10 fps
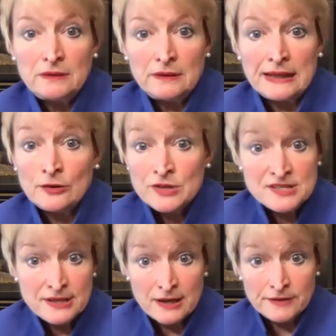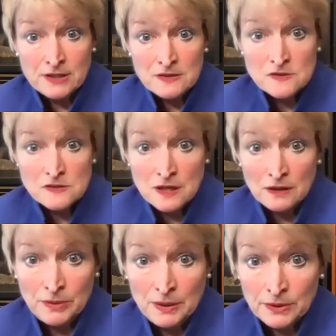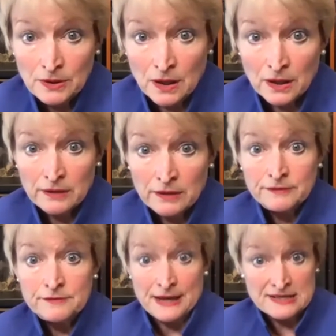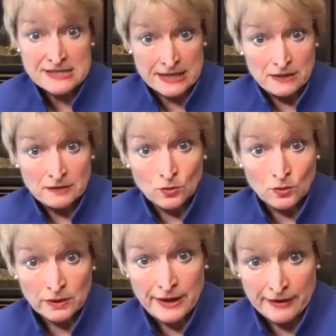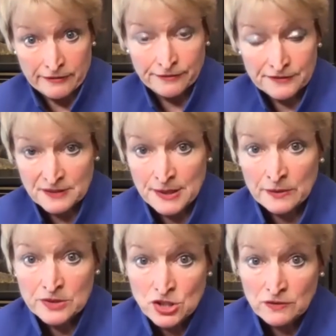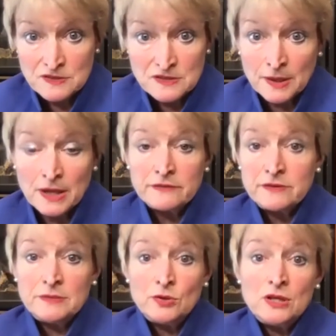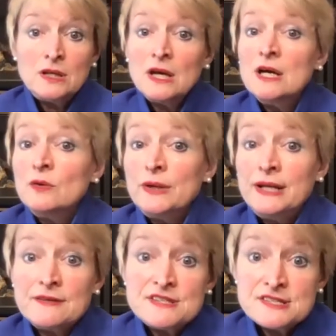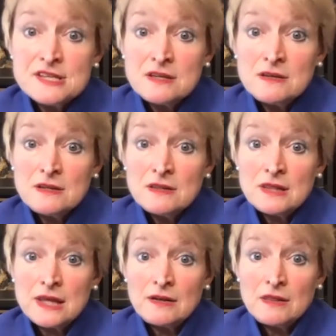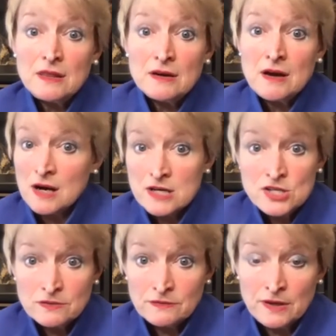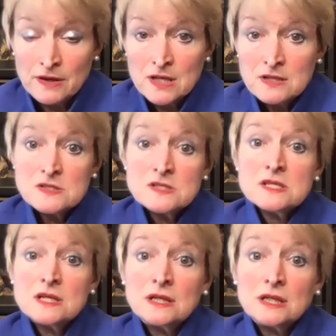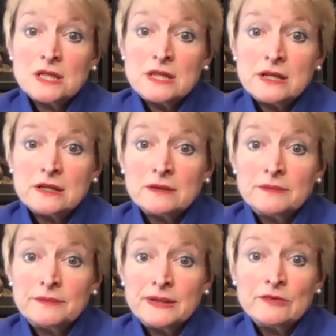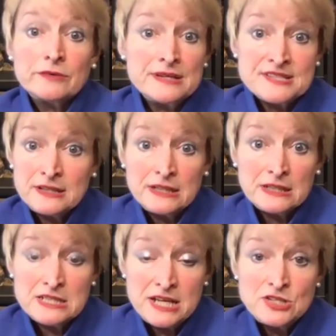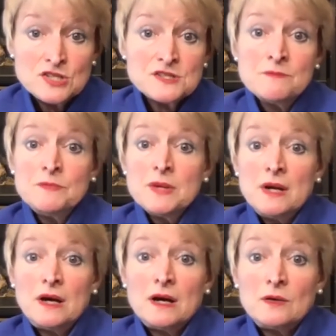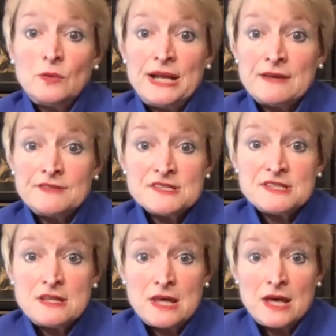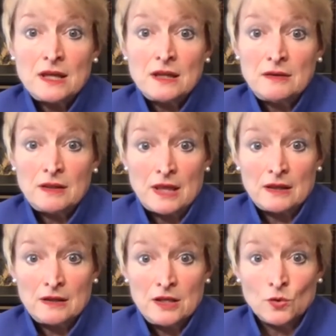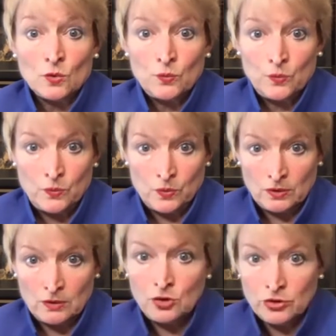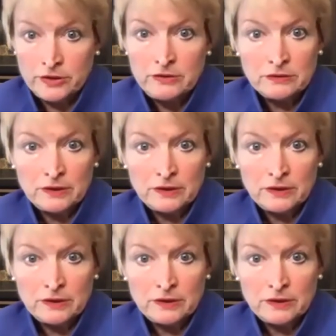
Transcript: increasing evidence that people are vaccinated or have somehow achieved some kind of immunity. We'd have to see that there aren't variants that are increasingly contagious. We'd have to see that you know, good